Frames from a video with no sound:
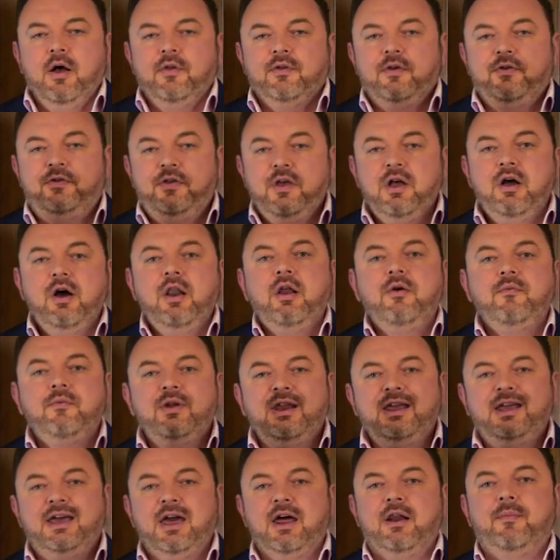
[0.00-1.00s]
The thing I don't
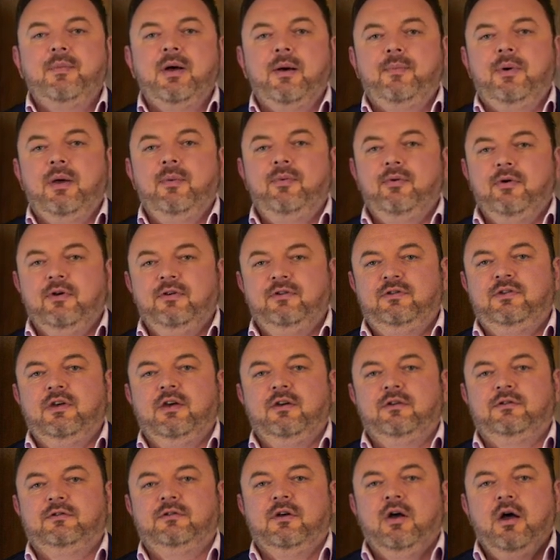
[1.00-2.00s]
really get about people is
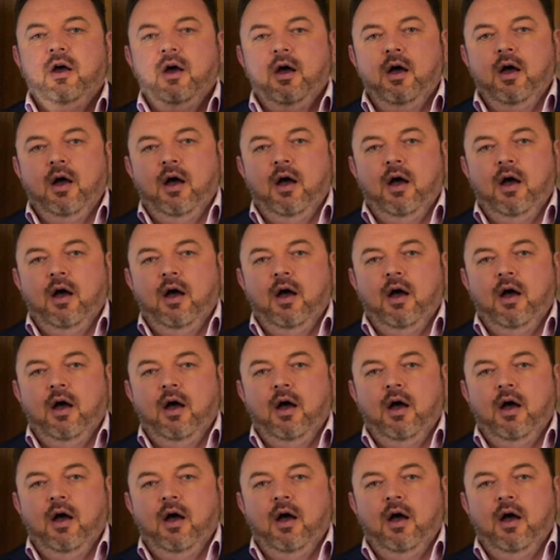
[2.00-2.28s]
this.